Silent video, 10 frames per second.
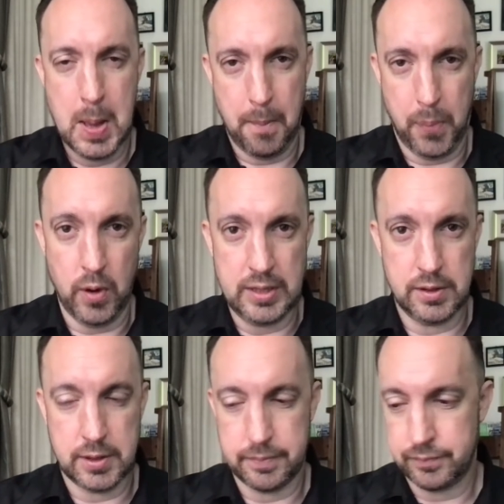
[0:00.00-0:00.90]

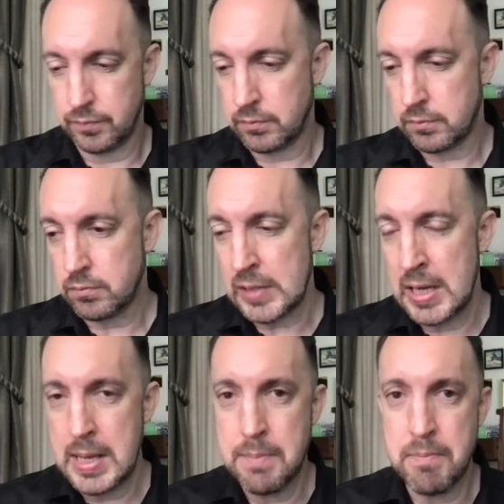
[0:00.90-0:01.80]
points.
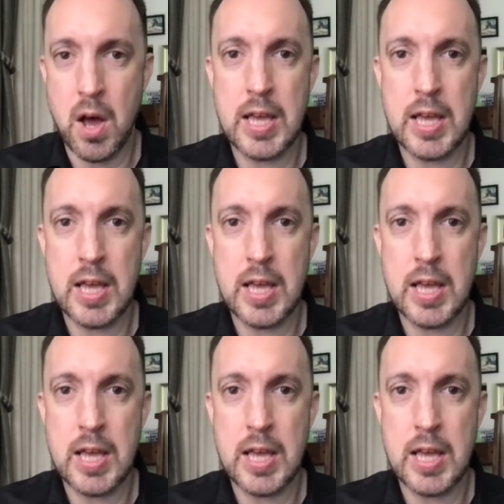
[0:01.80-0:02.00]
In my